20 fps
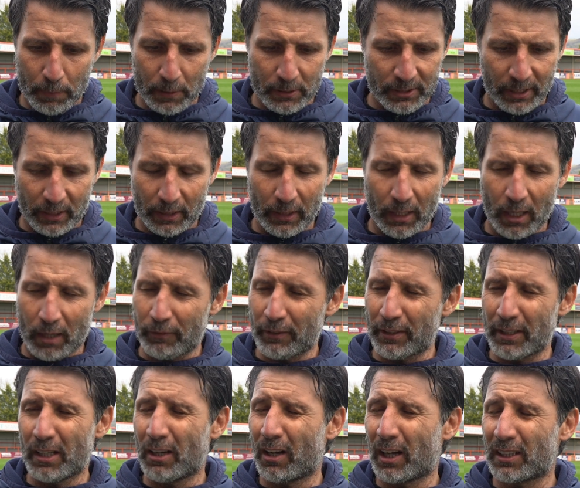second half, I
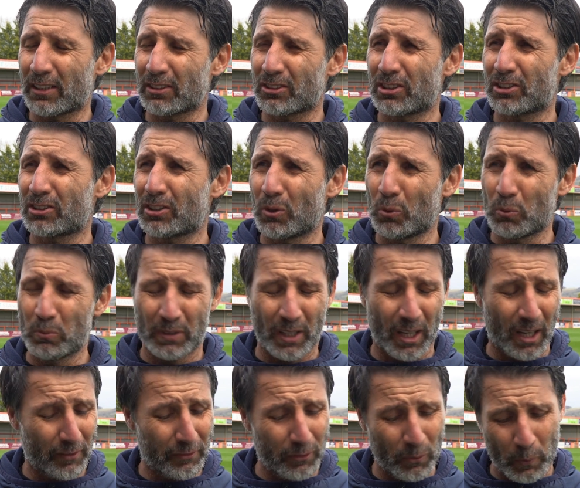didn't like us at all.
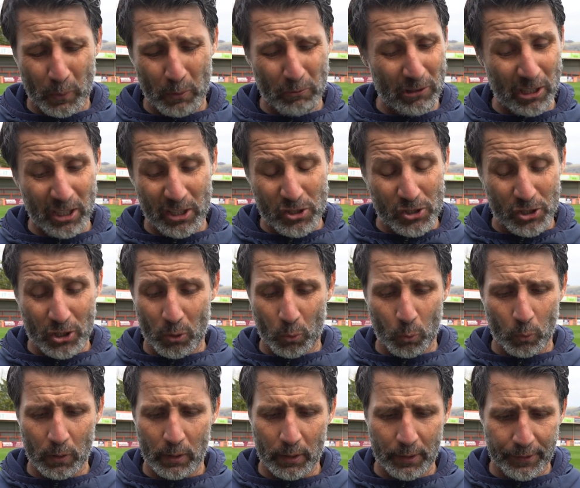No, I thought we were really short.
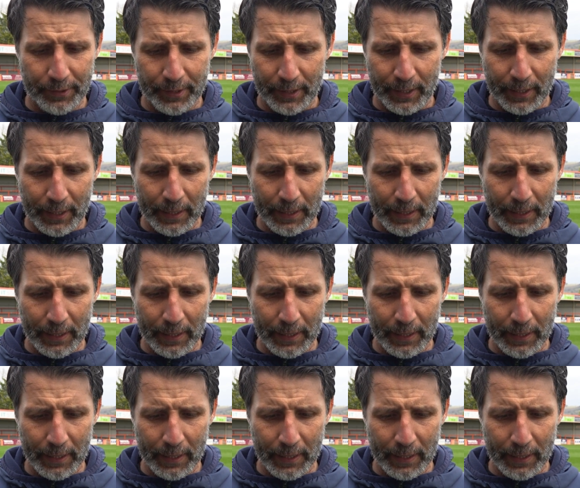And